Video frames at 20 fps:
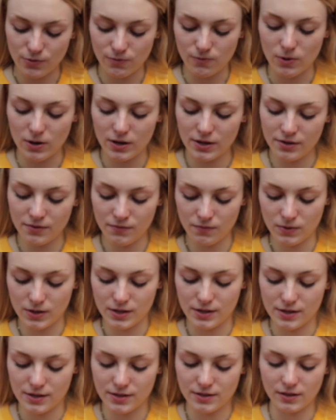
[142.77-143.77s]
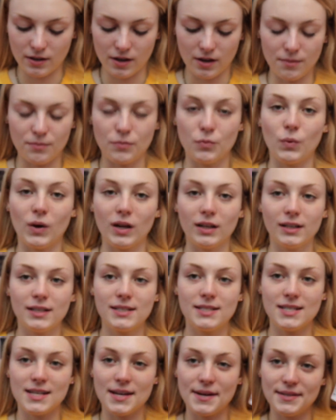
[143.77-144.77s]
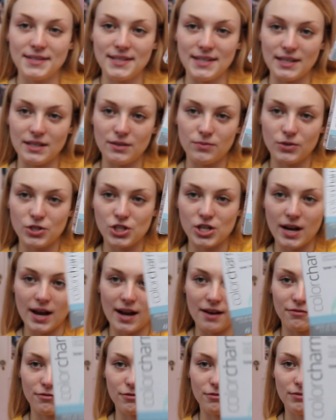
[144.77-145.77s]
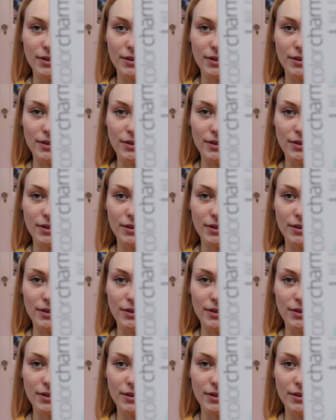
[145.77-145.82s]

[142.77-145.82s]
One was Wella T18, which I have